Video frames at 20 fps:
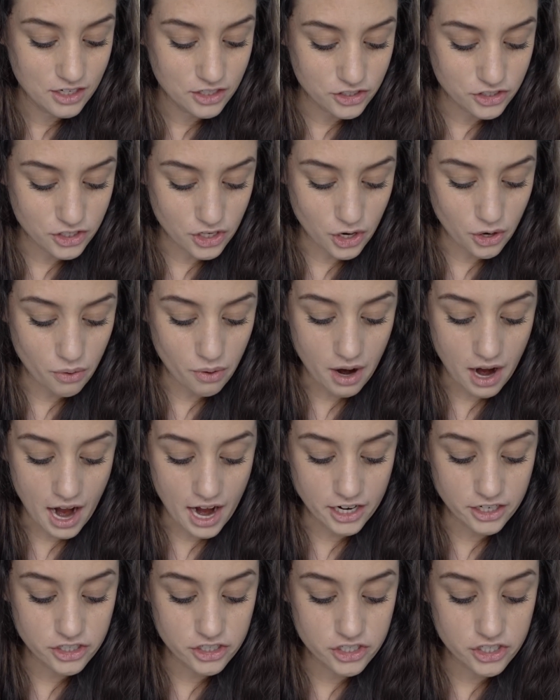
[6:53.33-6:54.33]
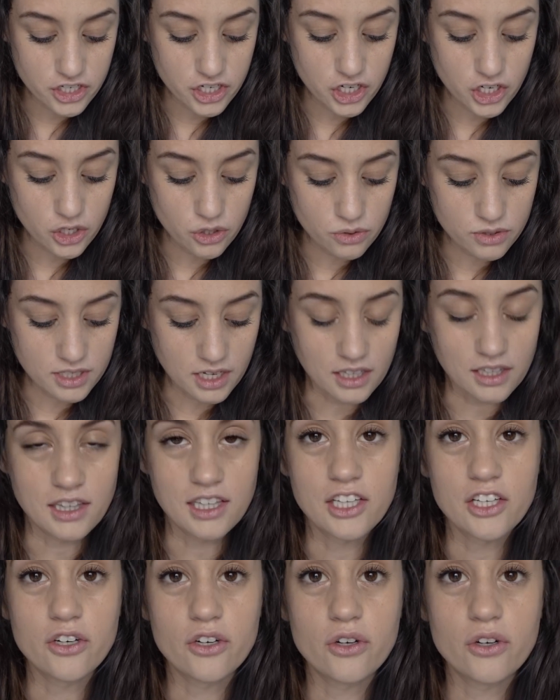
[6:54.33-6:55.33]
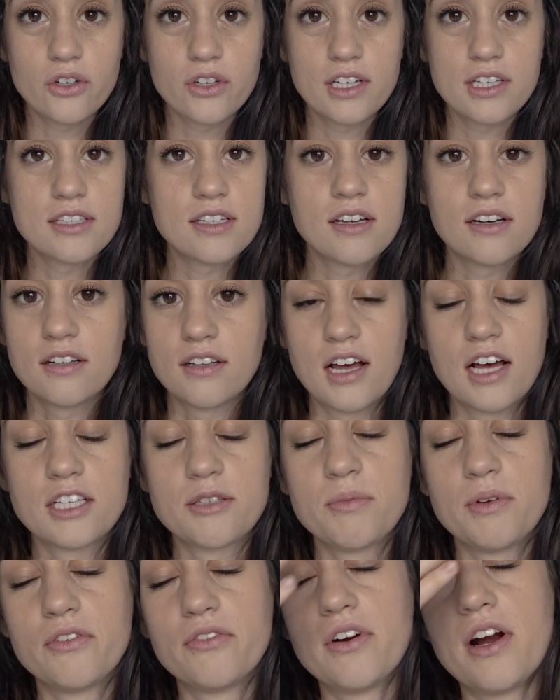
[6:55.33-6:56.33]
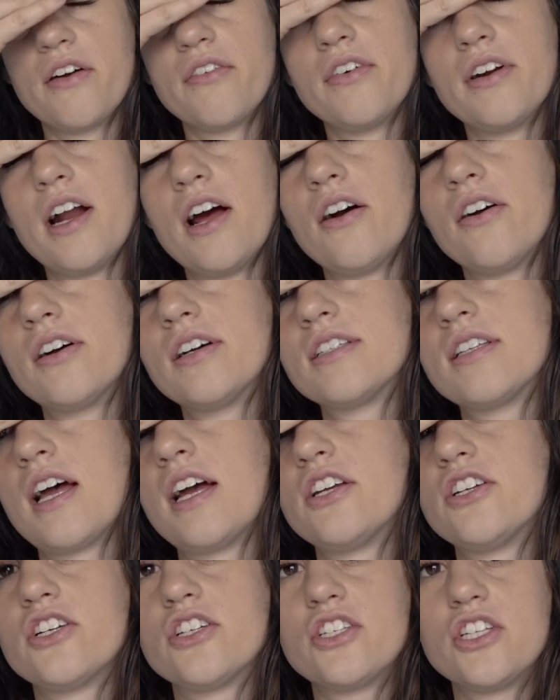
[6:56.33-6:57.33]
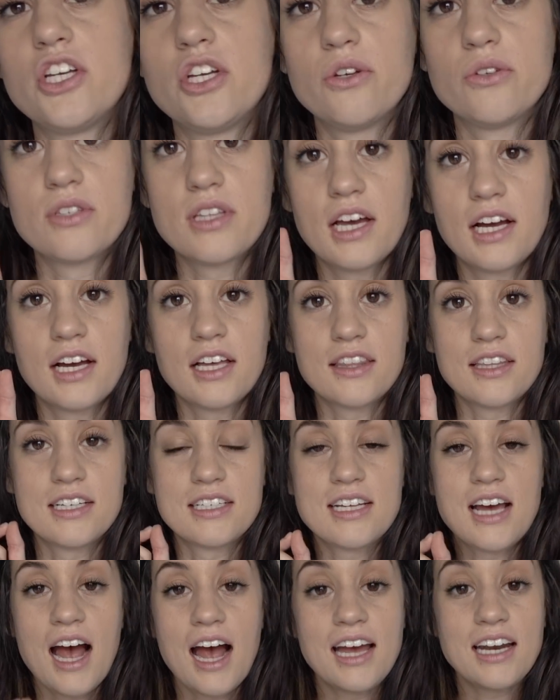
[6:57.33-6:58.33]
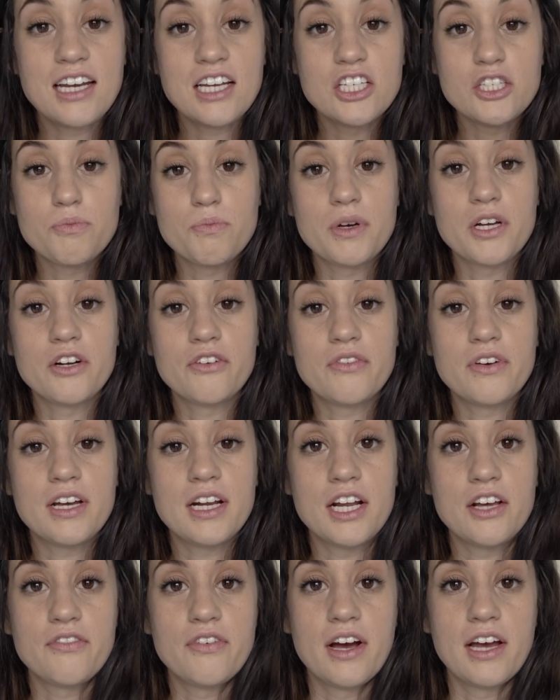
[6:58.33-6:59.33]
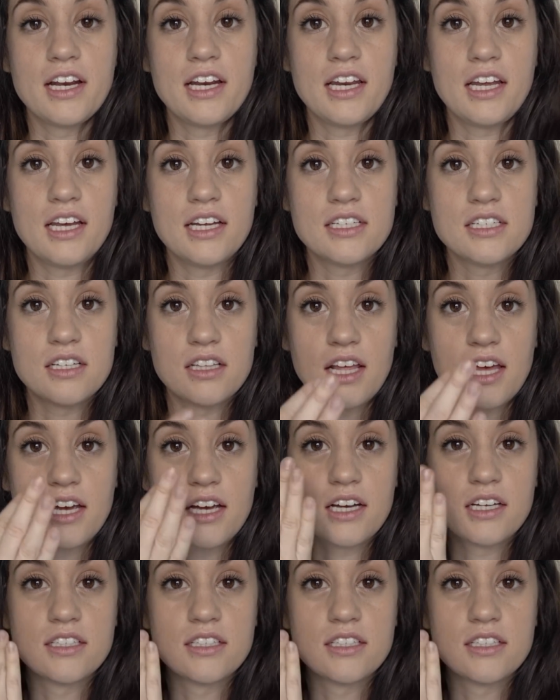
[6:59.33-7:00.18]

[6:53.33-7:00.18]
So I just use a little, it's gonna last me forever now because I just use like the tiniest bit of it if I need to like